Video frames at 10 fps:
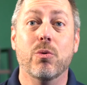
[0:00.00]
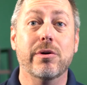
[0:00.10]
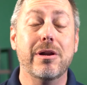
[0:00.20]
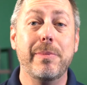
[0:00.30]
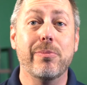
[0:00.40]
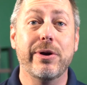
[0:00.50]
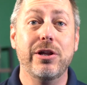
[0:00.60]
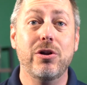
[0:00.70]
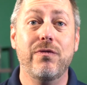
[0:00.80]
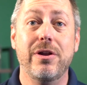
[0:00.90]
We're going to be
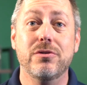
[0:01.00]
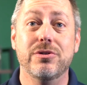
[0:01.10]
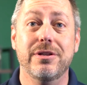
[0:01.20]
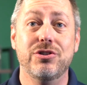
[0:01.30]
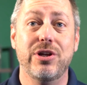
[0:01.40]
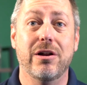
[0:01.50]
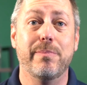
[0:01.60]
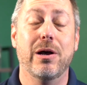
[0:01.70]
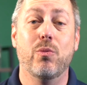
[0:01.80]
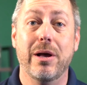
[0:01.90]
bringing you videos on this channel
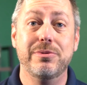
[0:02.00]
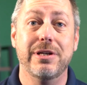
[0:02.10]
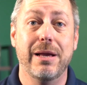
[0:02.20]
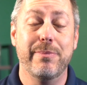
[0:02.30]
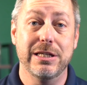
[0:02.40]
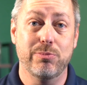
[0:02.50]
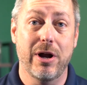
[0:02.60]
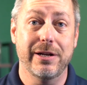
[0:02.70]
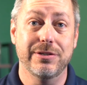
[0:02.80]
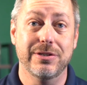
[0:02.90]
about website best
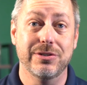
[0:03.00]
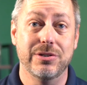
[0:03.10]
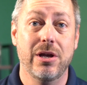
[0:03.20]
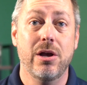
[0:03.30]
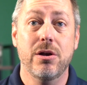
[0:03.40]
practices.